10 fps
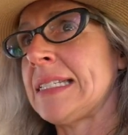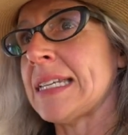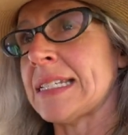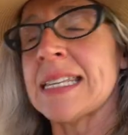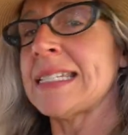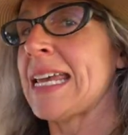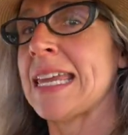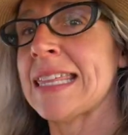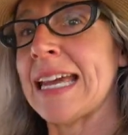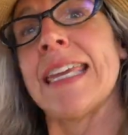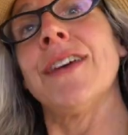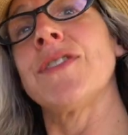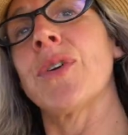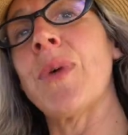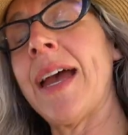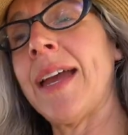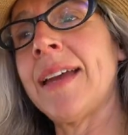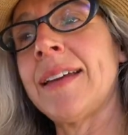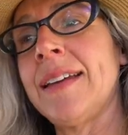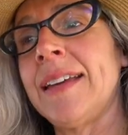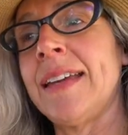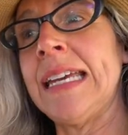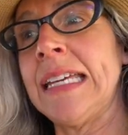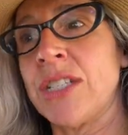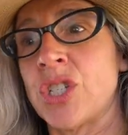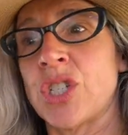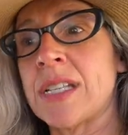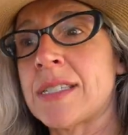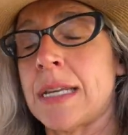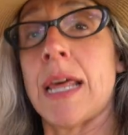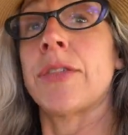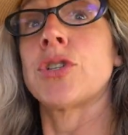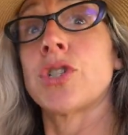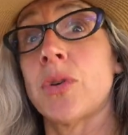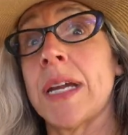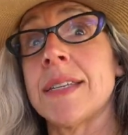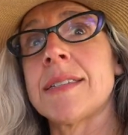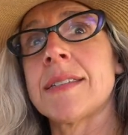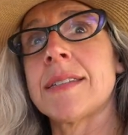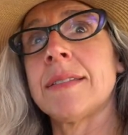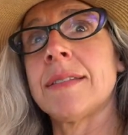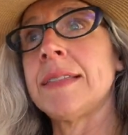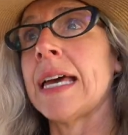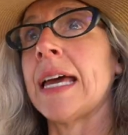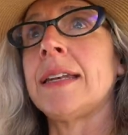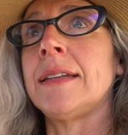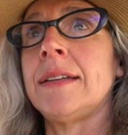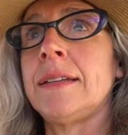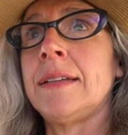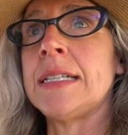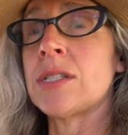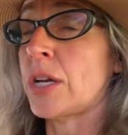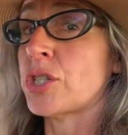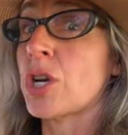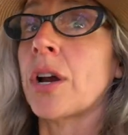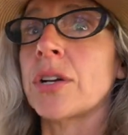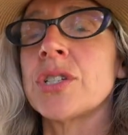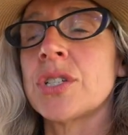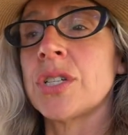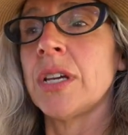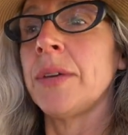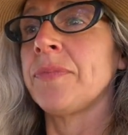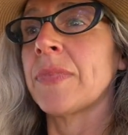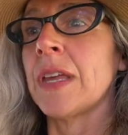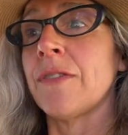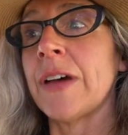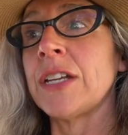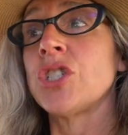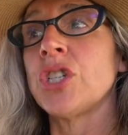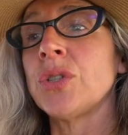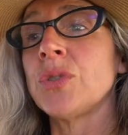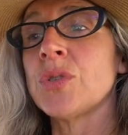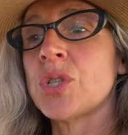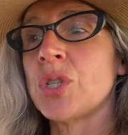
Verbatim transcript: doesn't take that gift away. It's just another choice that is not charged. If I choose